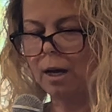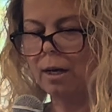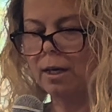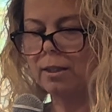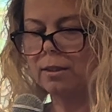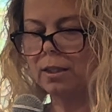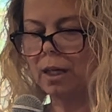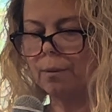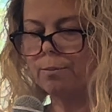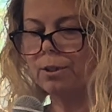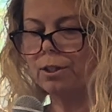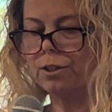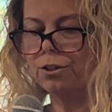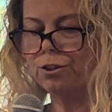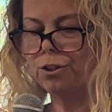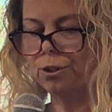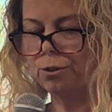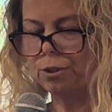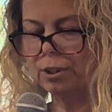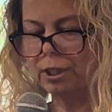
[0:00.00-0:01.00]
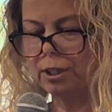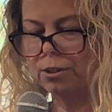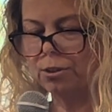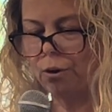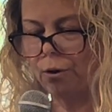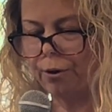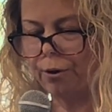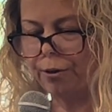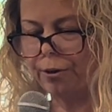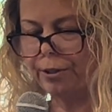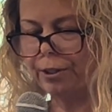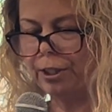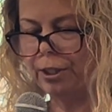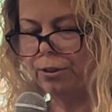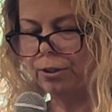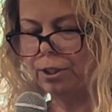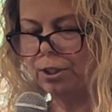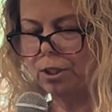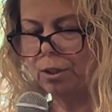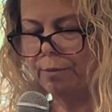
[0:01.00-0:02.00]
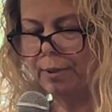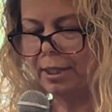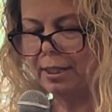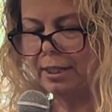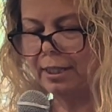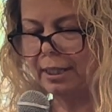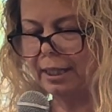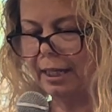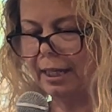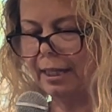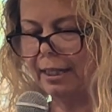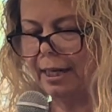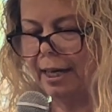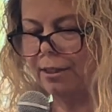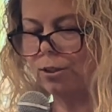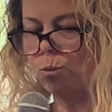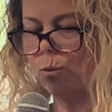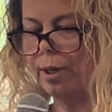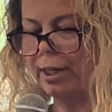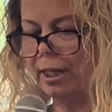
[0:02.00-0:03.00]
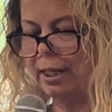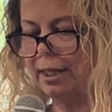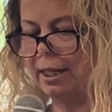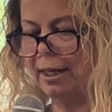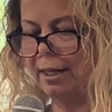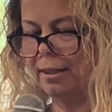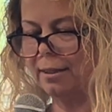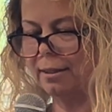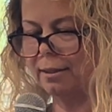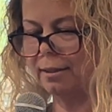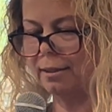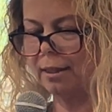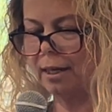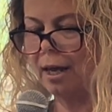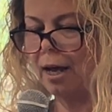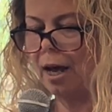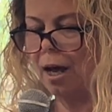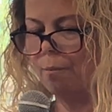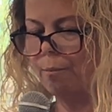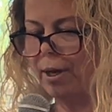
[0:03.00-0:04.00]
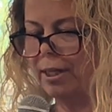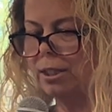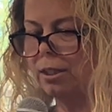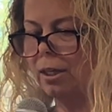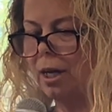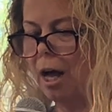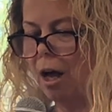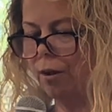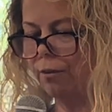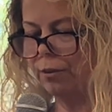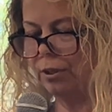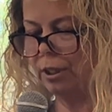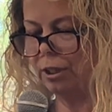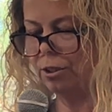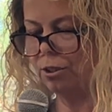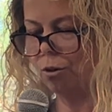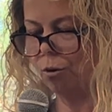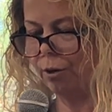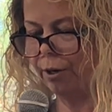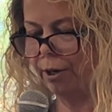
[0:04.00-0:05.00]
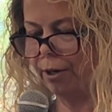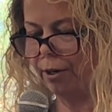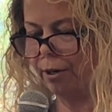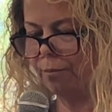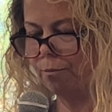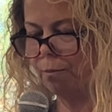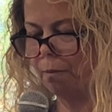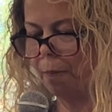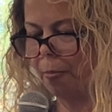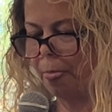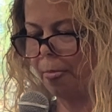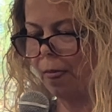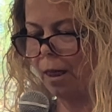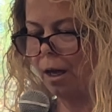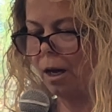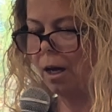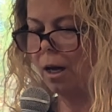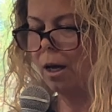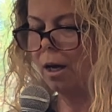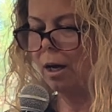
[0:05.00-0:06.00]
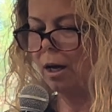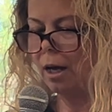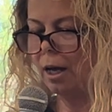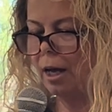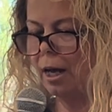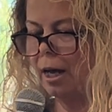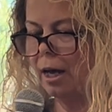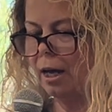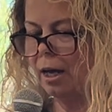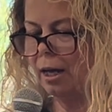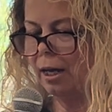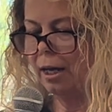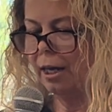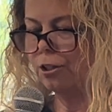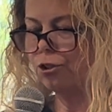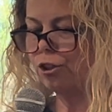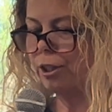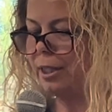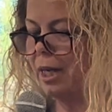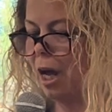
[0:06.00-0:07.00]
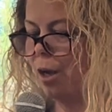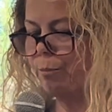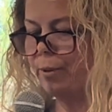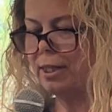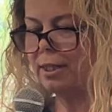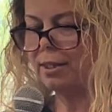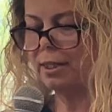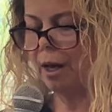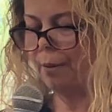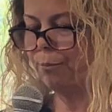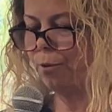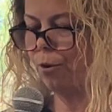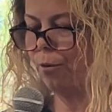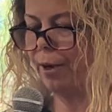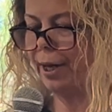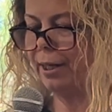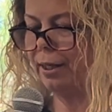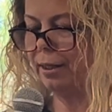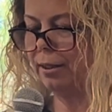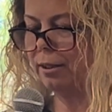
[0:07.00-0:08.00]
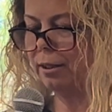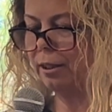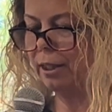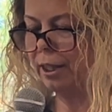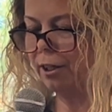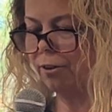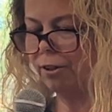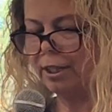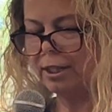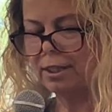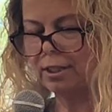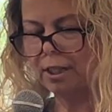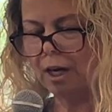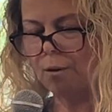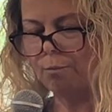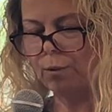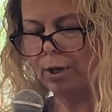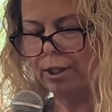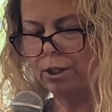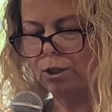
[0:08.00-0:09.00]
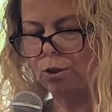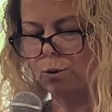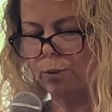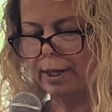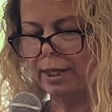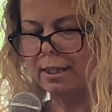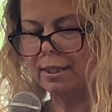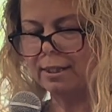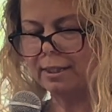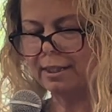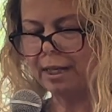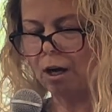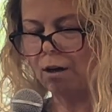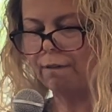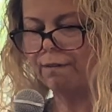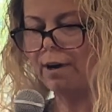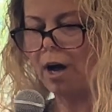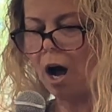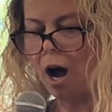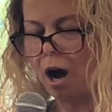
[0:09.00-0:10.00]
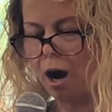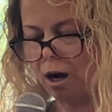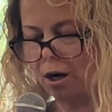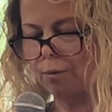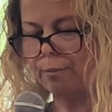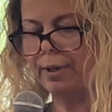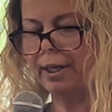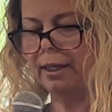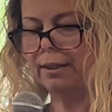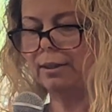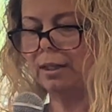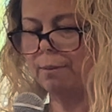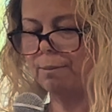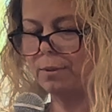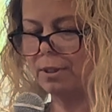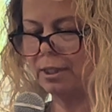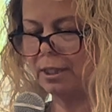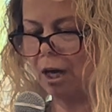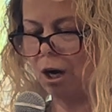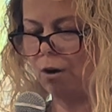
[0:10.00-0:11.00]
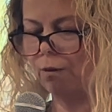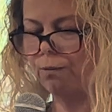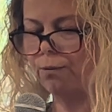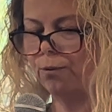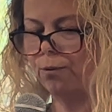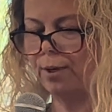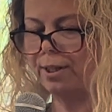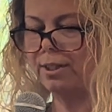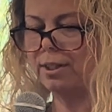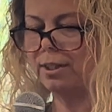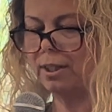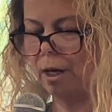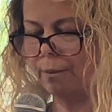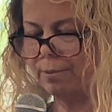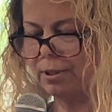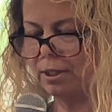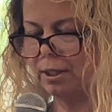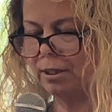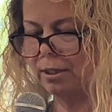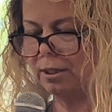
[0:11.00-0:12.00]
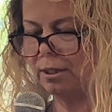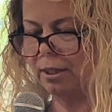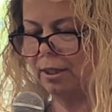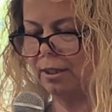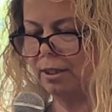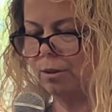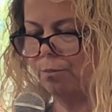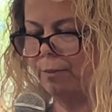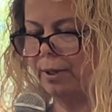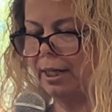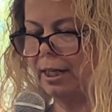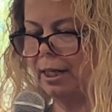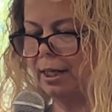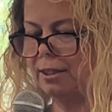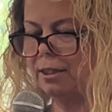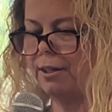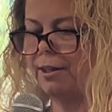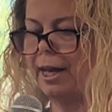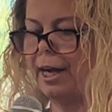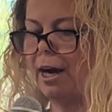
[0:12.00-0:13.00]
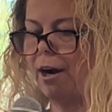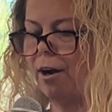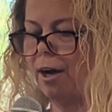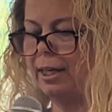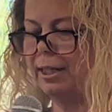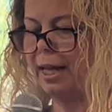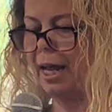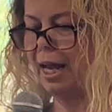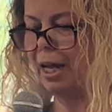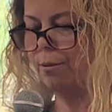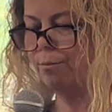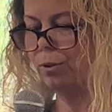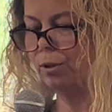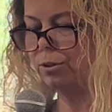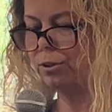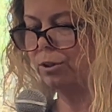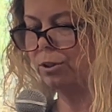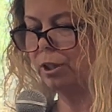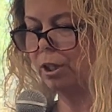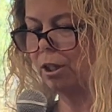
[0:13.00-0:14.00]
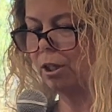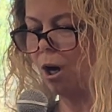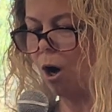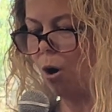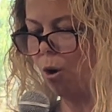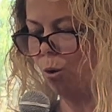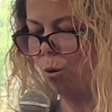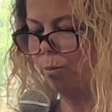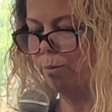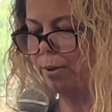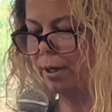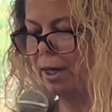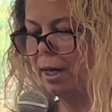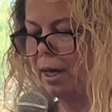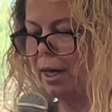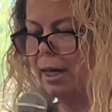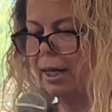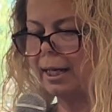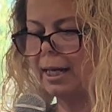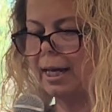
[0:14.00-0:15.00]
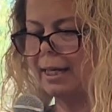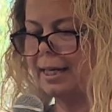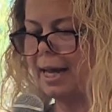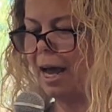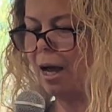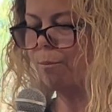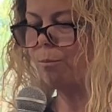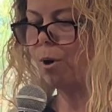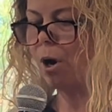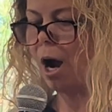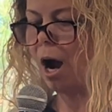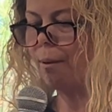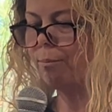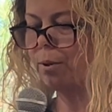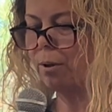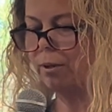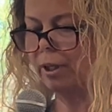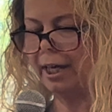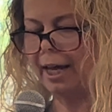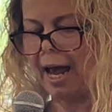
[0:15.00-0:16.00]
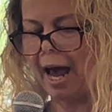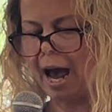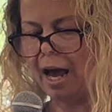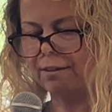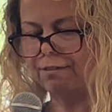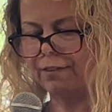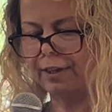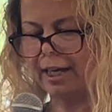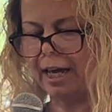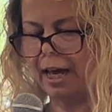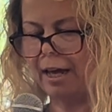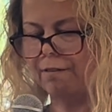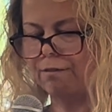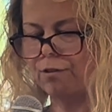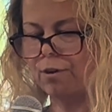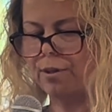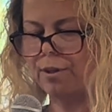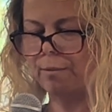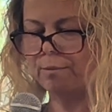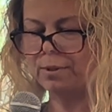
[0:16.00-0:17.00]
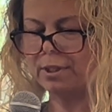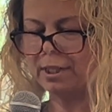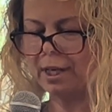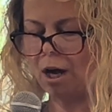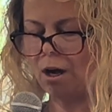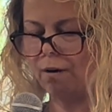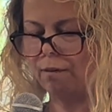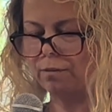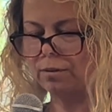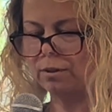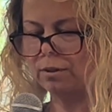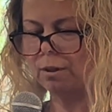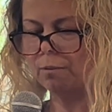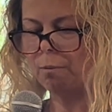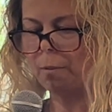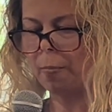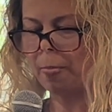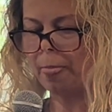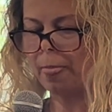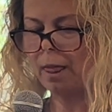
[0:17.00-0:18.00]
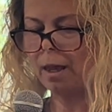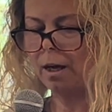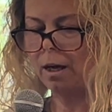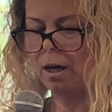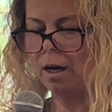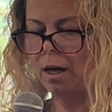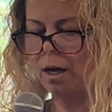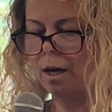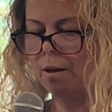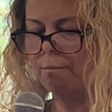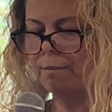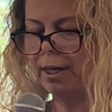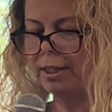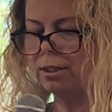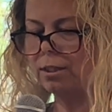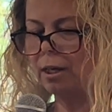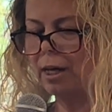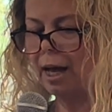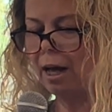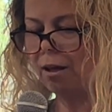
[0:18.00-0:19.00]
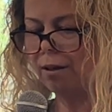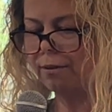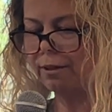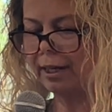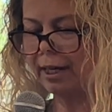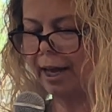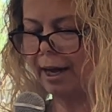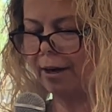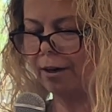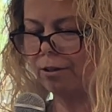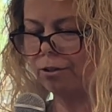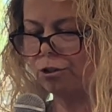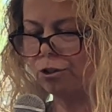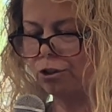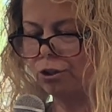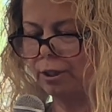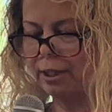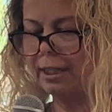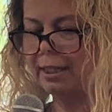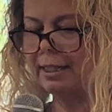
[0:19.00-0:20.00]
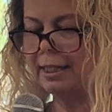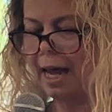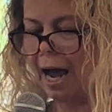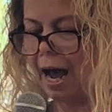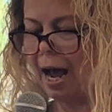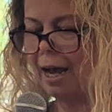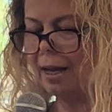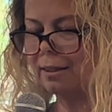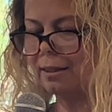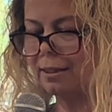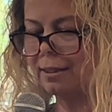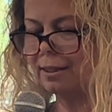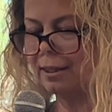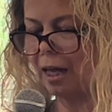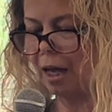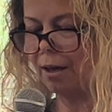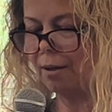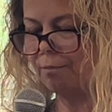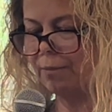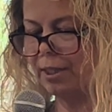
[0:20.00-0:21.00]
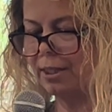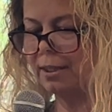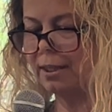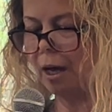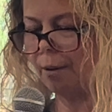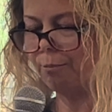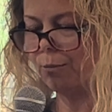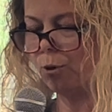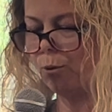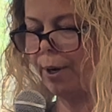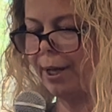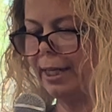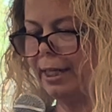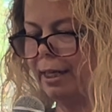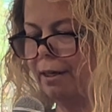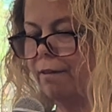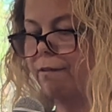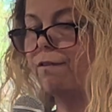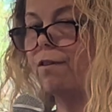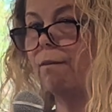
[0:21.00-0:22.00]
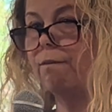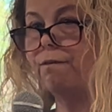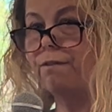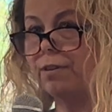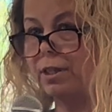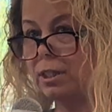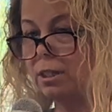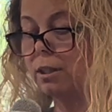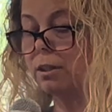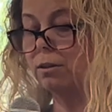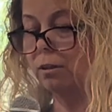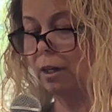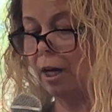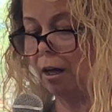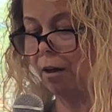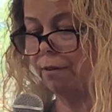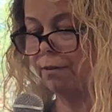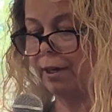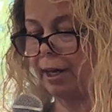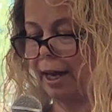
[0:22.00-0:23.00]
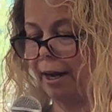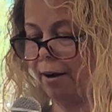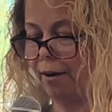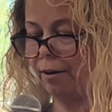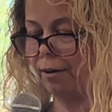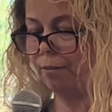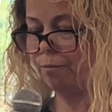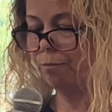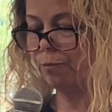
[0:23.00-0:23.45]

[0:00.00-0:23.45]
Substance use disorder needs to be seen as what it is, a mental health disorder. It should not be separated. Clearly, someone who is self-harming themselves with substances because they are unable to cope cannot properly advocate for themselves. Mental health care should not be separated from physical health care.